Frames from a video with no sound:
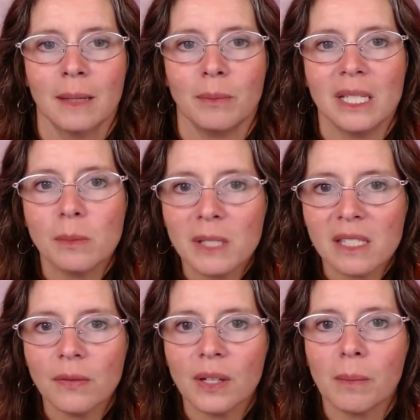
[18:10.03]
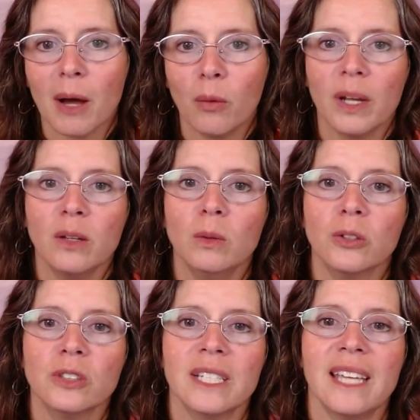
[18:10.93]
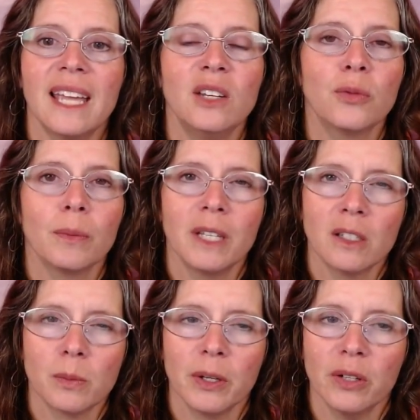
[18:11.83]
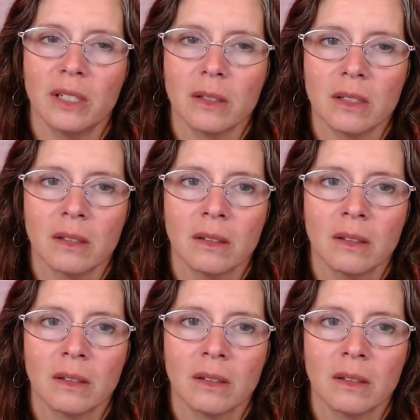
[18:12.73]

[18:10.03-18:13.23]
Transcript: Be specific about what you learned and gained from the experience.